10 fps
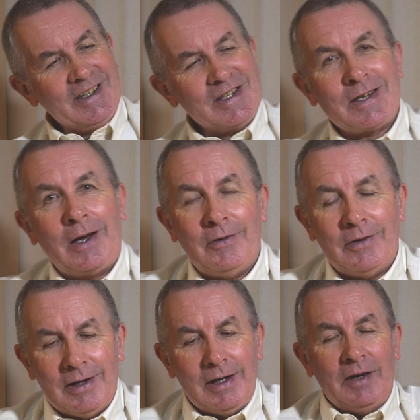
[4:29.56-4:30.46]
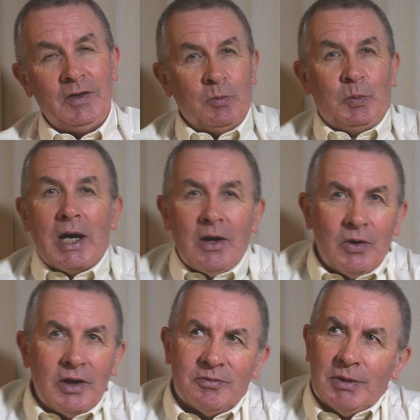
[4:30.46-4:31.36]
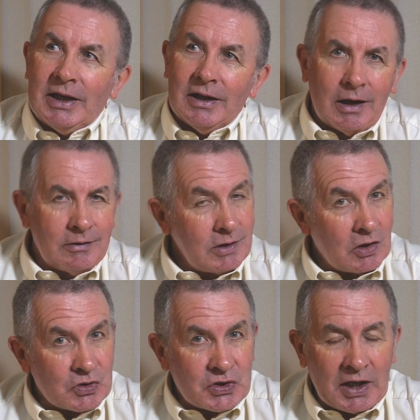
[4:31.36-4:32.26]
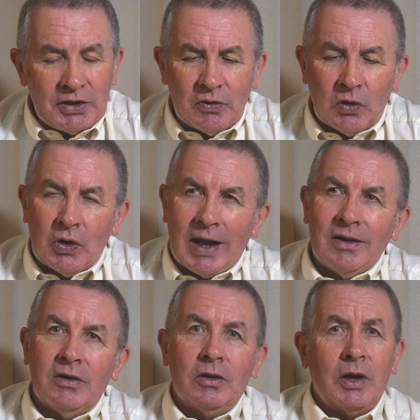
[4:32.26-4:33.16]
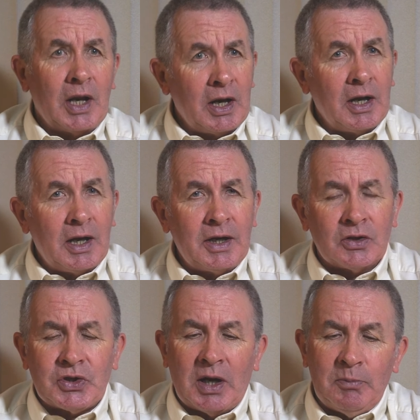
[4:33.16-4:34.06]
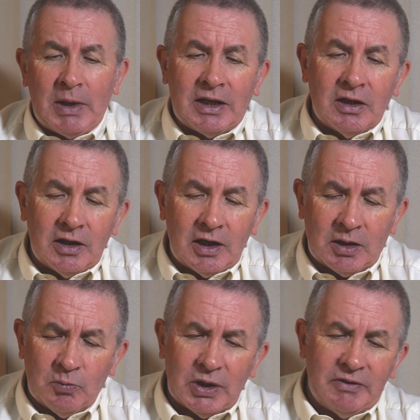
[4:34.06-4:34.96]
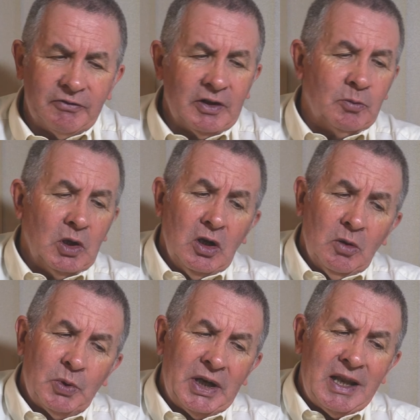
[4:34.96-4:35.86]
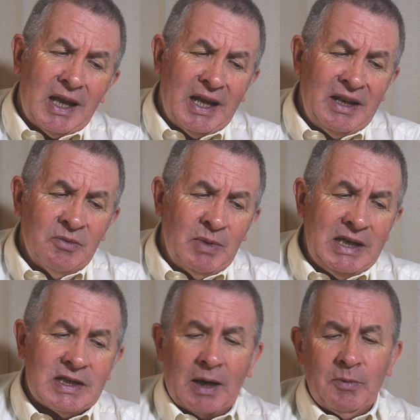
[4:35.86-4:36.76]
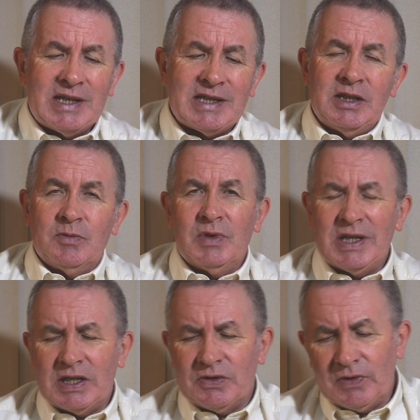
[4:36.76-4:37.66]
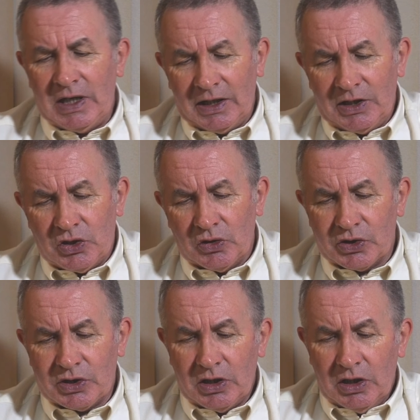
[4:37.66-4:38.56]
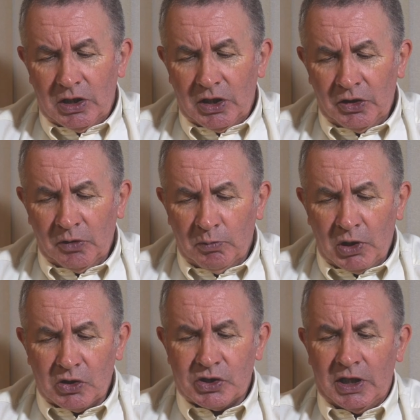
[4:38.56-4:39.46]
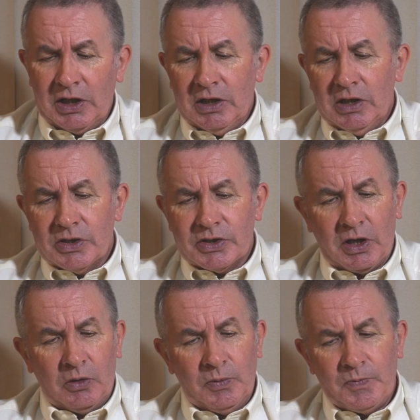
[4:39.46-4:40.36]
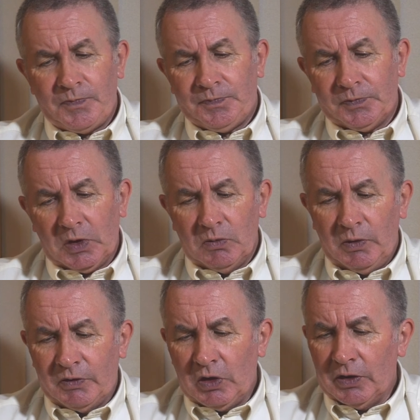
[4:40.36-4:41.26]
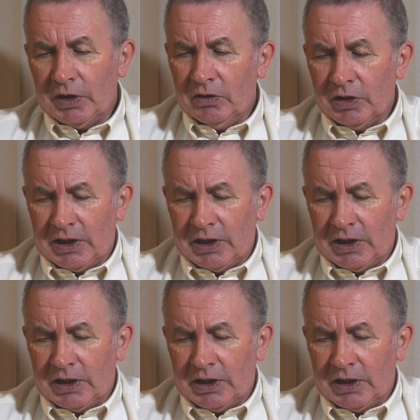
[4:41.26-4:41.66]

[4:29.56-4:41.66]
So if you bear with me, I'll try and do all that lot, and I'll try and make a complete film. But in the meantime, this is really just an unboxing. So we've got the